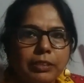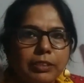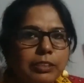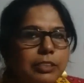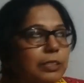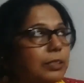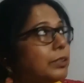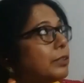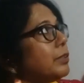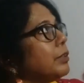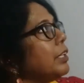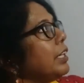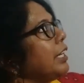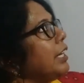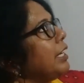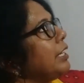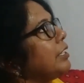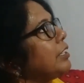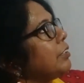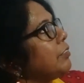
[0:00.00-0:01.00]
So,
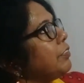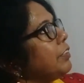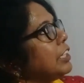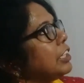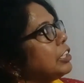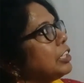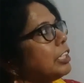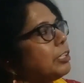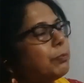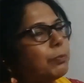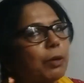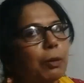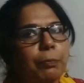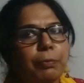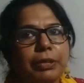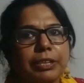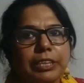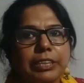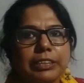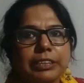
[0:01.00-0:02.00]
interfacial
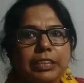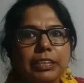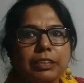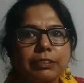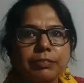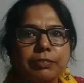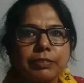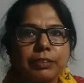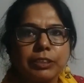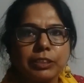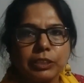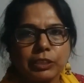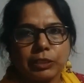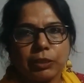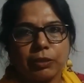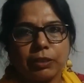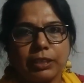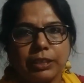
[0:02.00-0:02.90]
properties of solid.